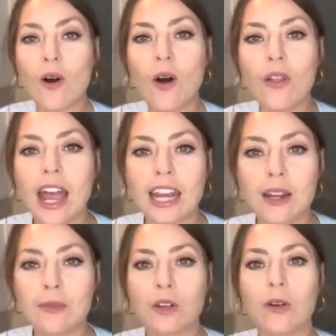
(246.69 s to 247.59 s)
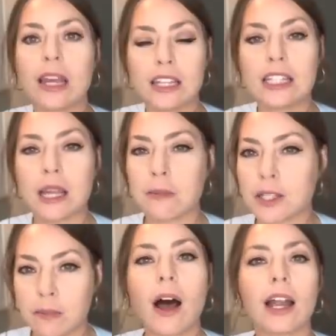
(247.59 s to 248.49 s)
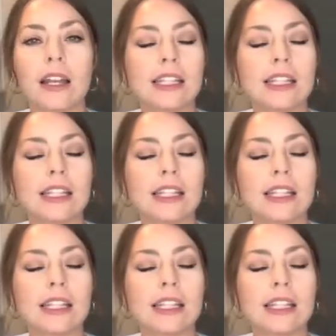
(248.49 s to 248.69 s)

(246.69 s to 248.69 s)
all the items are right in the same spot.